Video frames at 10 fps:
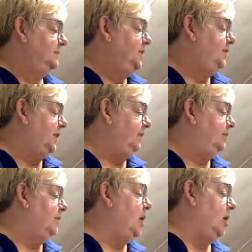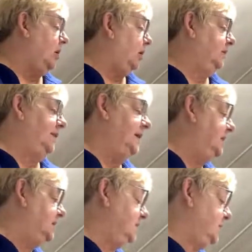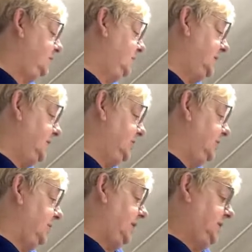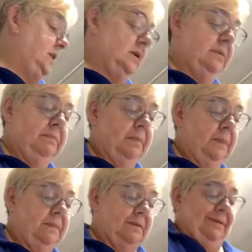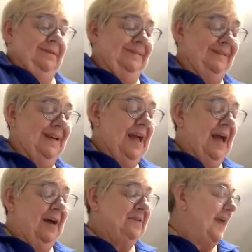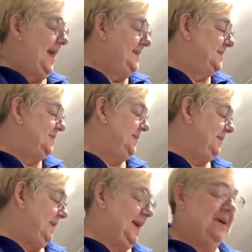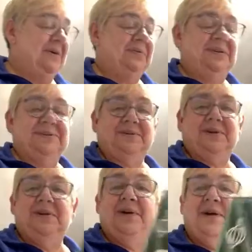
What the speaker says: You found it from it's such a good idea. Okay, so there we go. There's our